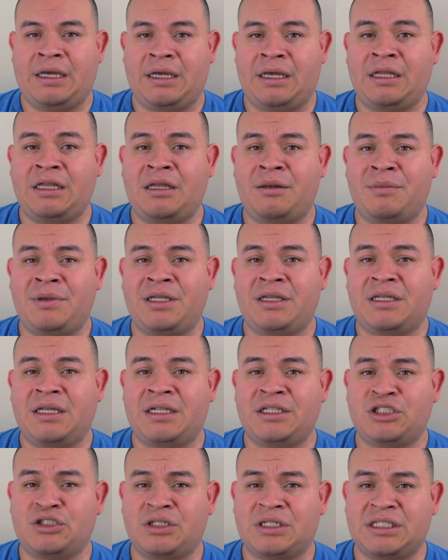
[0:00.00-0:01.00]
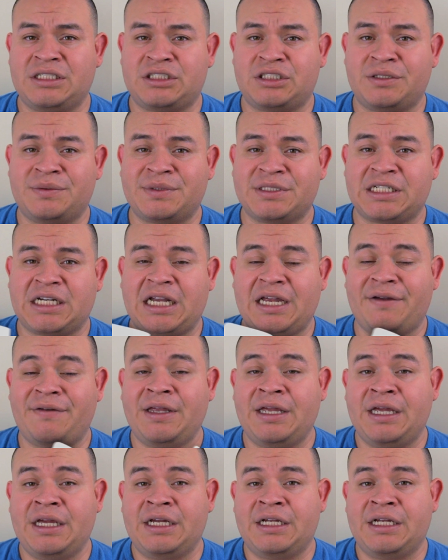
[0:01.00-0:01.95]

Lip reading: In the meantime, you can subscribe